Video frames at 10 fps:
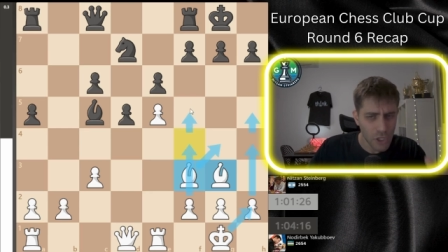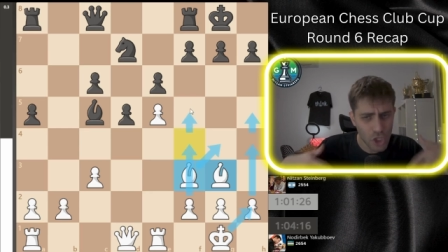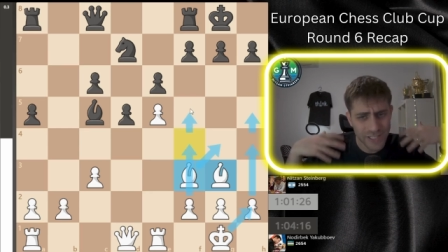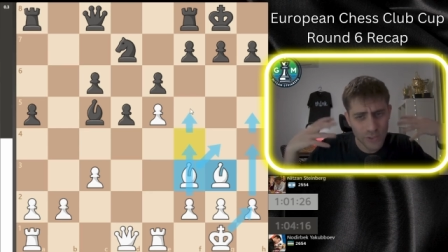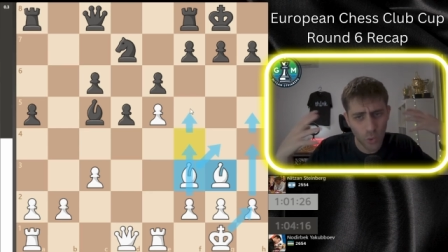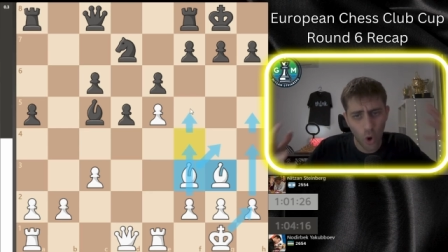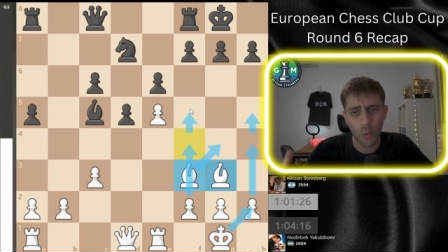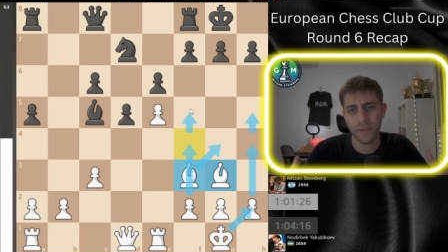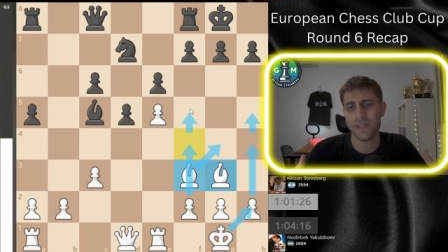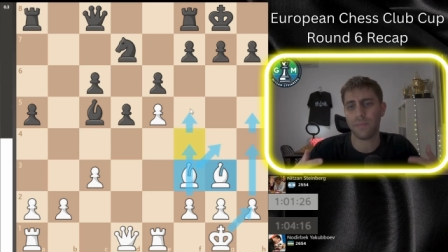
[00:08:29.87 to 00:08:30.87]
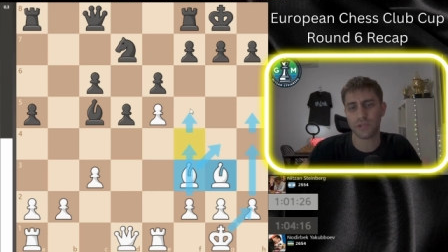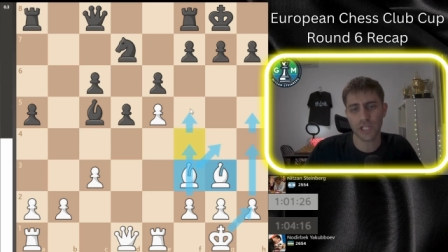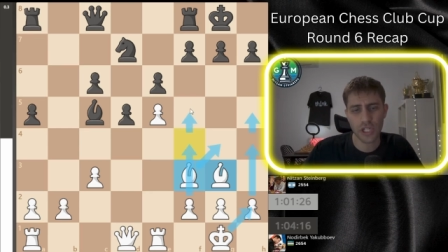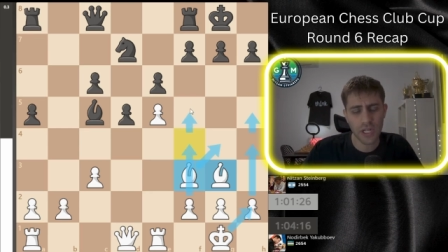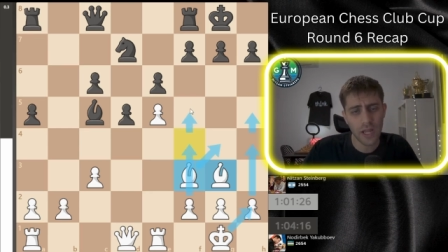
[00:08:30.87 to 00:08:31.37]
just to open the
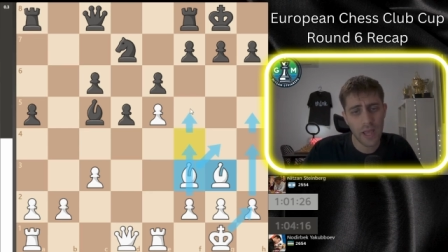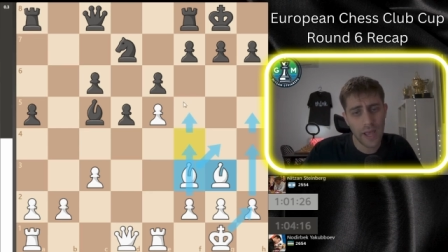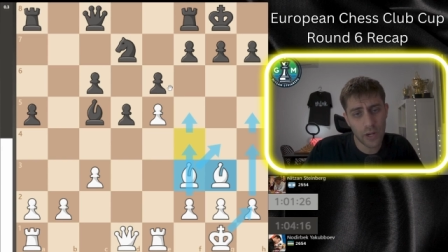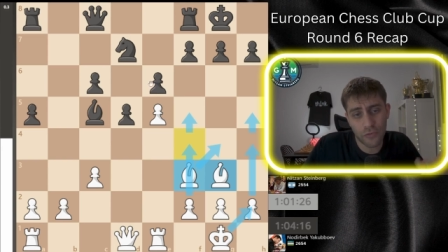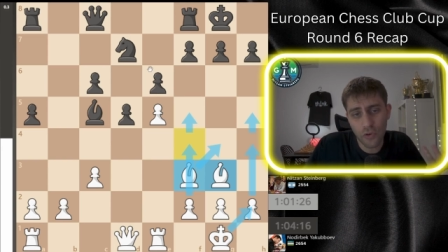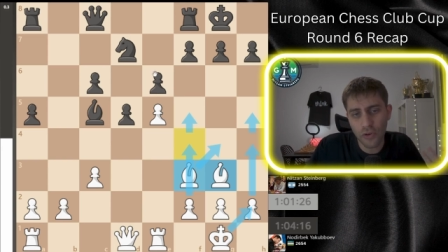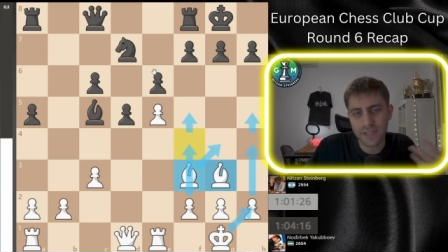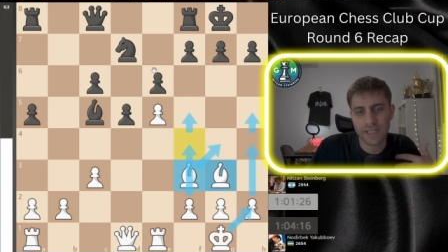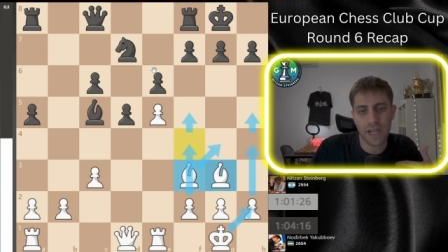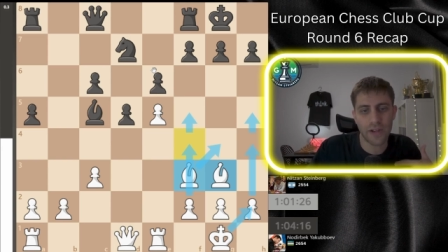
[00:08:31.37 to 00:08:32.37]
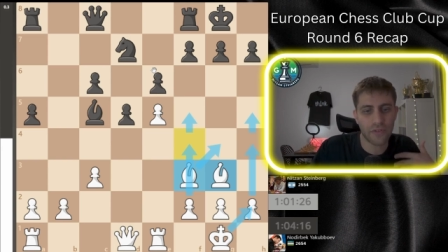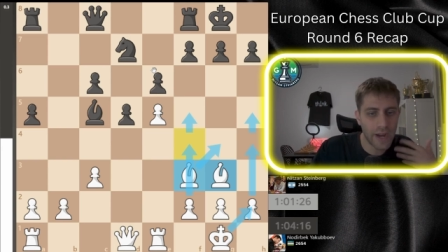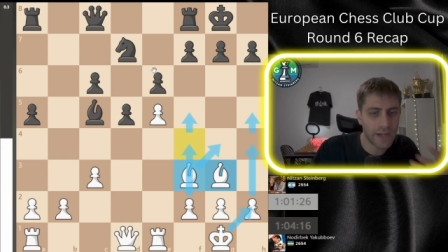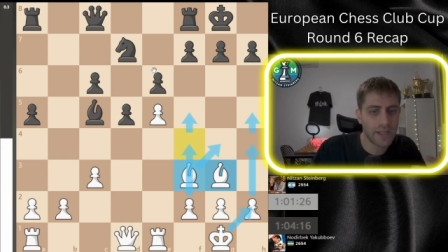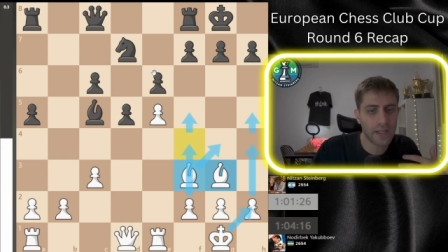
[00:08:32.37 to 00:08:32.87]
position and of course I
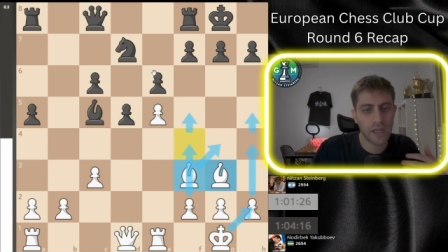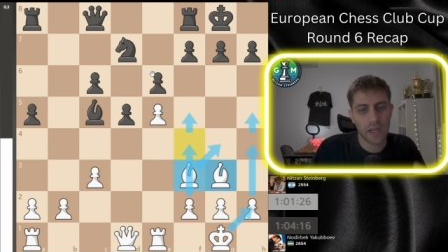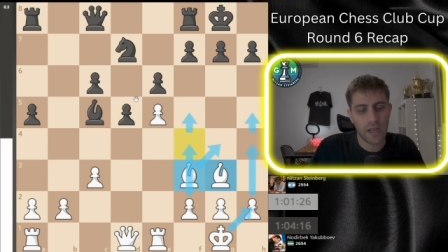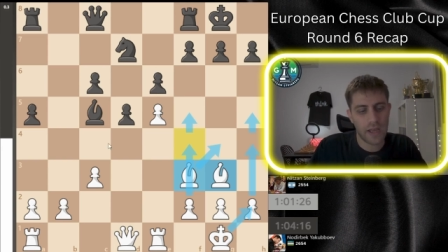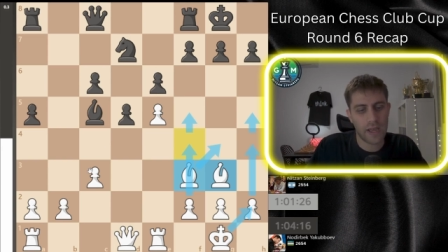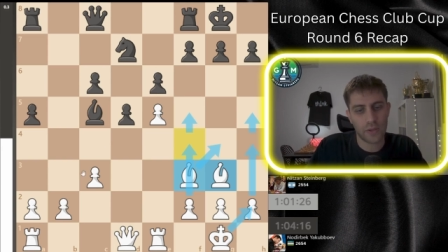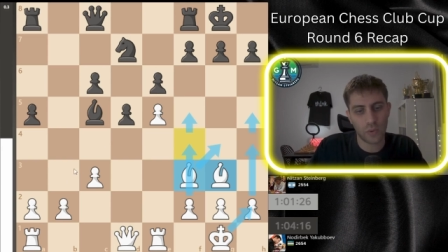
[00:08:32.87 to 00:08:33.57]
ready uh,